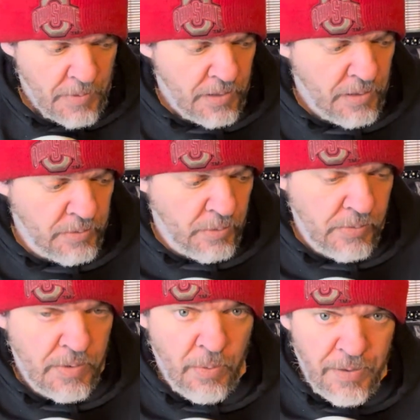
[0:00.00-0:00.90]
I'll do it
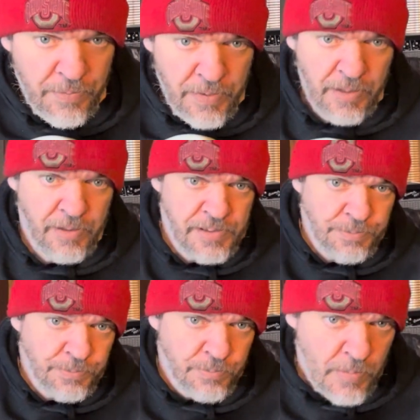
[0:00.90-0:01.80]
with one finger.
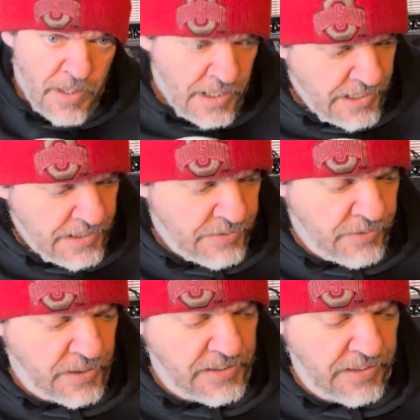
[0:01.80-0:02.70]

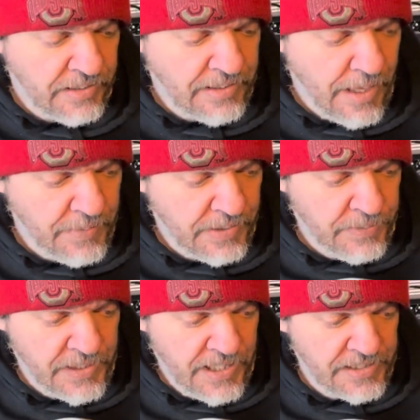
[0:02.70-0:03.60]
Starting on the 7th
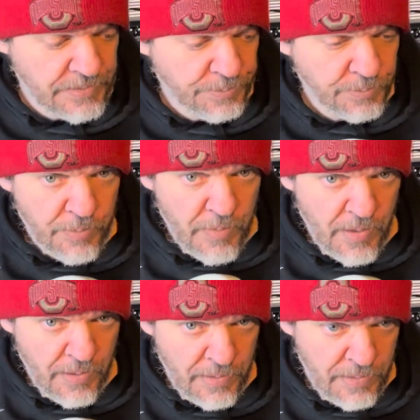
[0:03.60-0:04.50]
fret
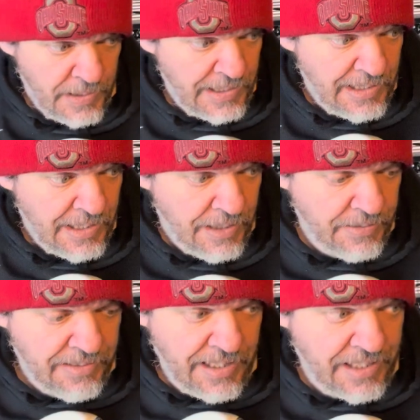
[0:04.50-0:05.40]
of the
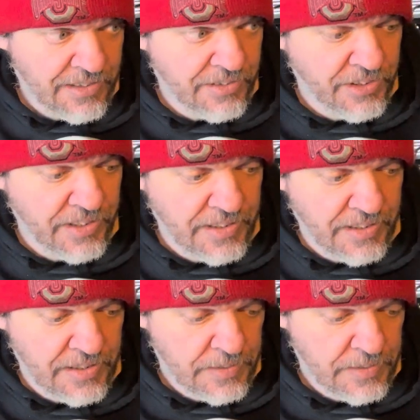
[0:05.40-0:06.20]
2nd string.